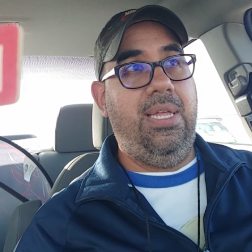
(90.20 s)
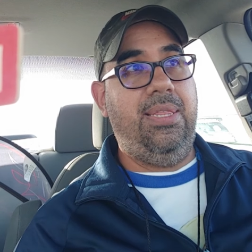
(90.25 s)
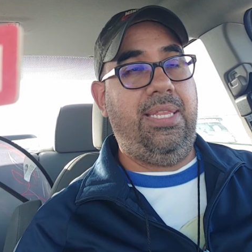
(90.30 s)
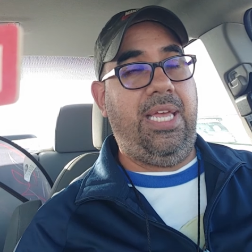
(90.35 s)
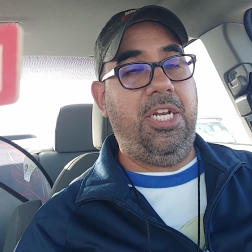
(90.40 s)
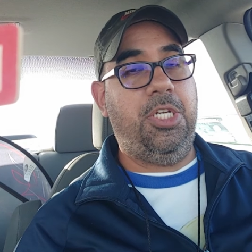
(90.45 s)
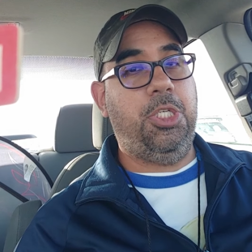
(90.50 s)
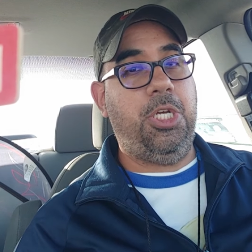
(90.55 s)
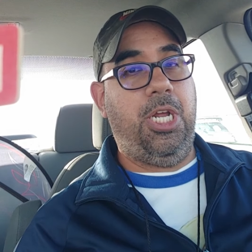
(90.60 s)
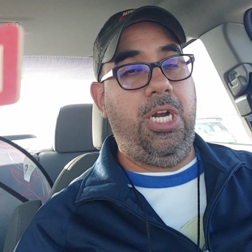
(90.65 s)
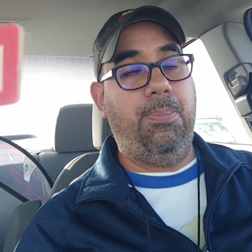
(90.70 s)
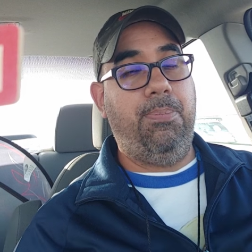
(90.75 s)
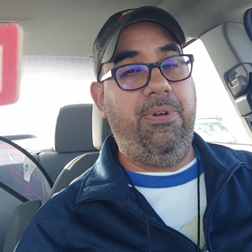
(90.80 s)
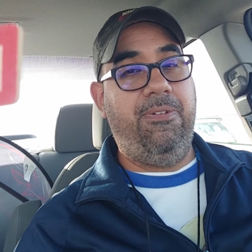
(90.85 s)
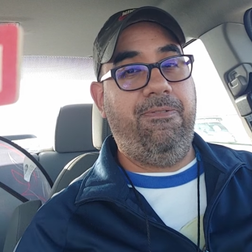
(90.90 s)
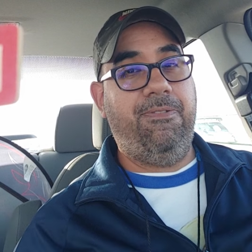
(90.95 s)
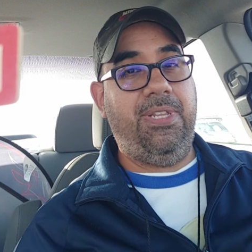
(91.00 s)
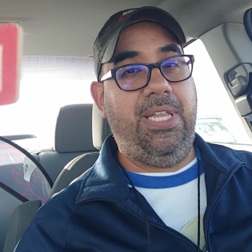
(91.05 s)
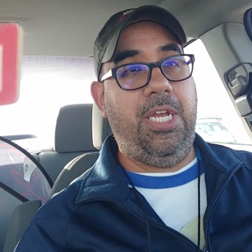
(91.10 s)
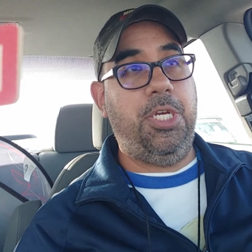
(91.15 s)
That shot up
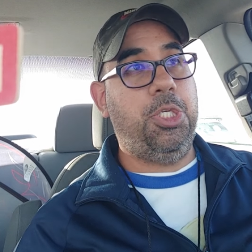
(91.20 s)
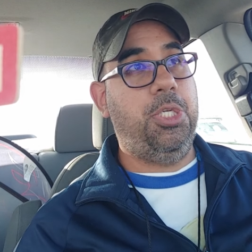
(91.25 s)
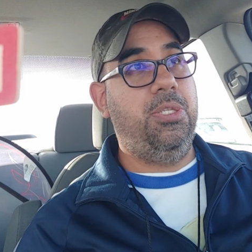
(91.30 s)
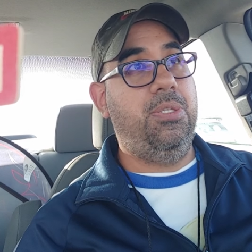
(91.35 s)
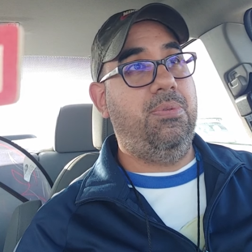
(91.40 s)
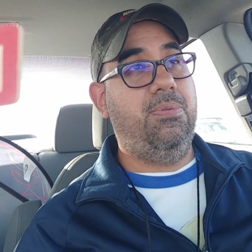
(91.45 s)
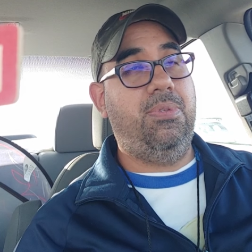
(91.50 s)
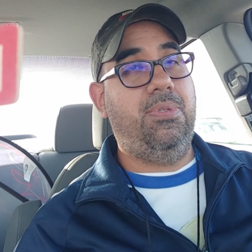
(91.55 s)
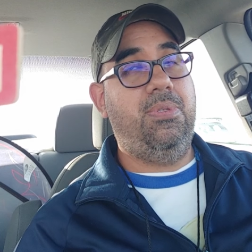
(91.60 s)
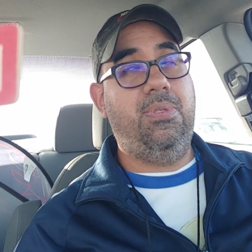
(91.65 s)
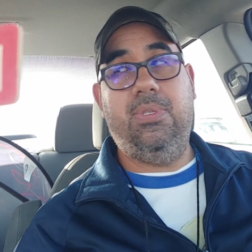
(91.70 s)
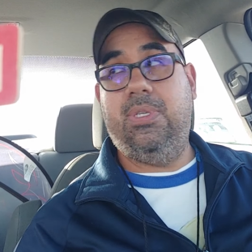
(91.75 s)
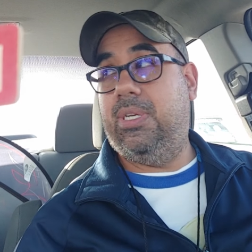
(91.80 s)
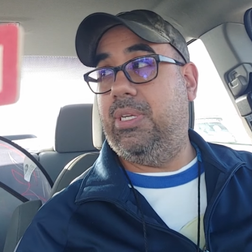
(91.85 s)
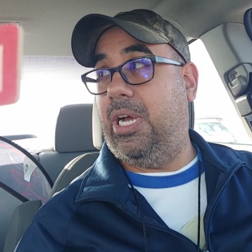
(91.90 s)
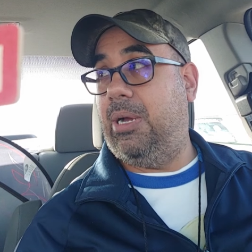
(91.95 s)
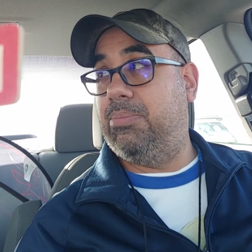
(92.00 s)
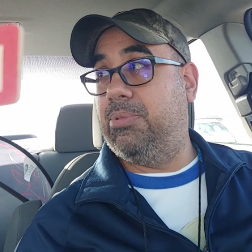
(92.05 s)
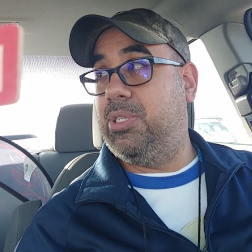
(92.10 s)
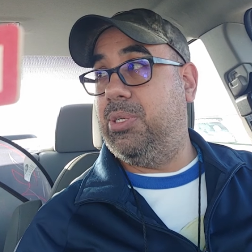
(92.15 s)
inflation
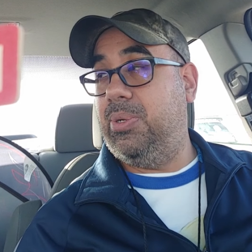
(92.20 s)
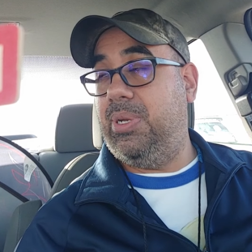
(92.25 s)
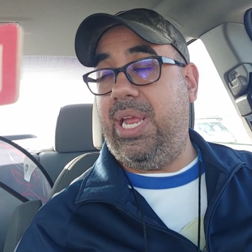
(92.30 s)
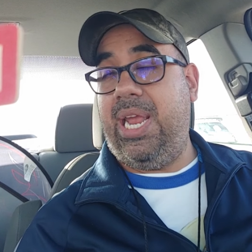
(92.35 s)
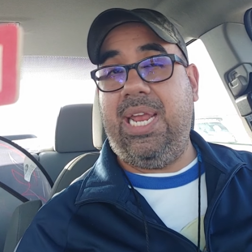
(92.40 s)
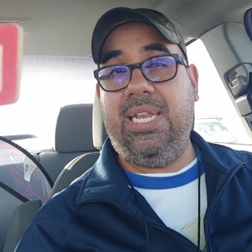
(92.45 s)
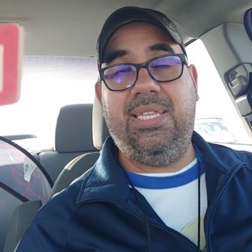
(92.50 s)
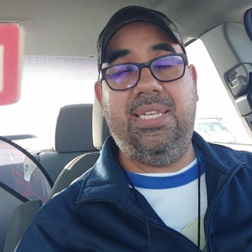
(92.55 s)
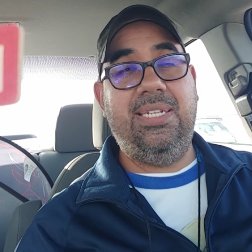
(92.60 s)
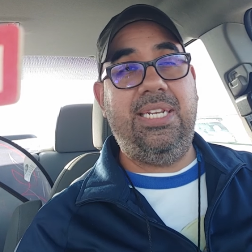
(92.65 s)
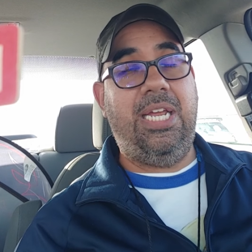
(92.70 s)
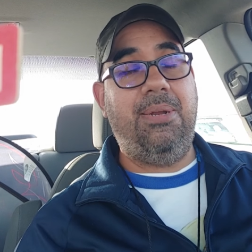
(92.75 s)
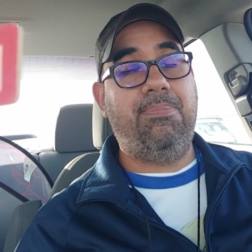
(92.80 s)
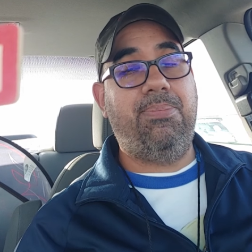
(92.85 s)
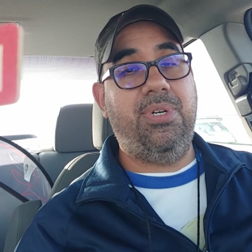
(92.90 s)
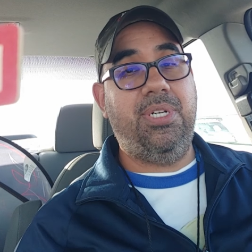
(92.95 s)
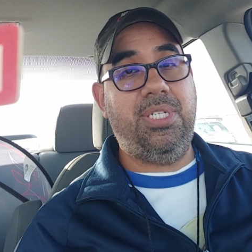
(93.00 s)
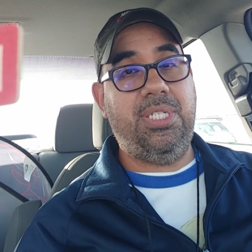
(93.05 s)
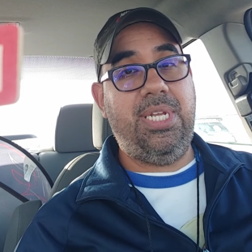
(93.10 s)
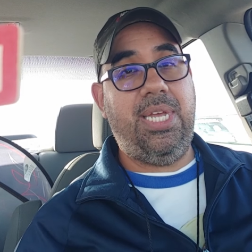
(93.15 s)
up to 8 to
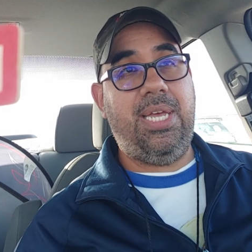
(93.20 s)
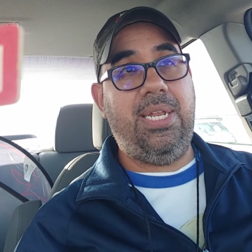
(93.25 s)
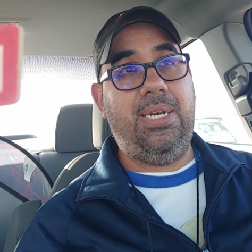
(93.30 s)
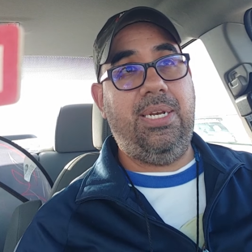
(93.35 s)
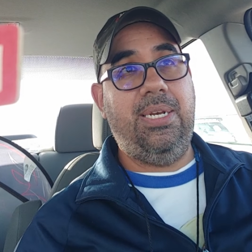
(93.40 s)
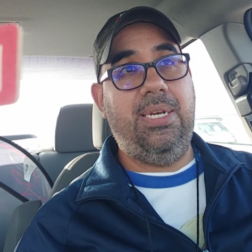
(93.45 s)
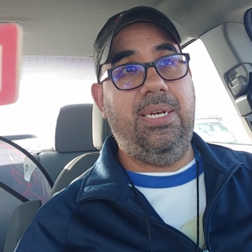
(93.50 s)
9%.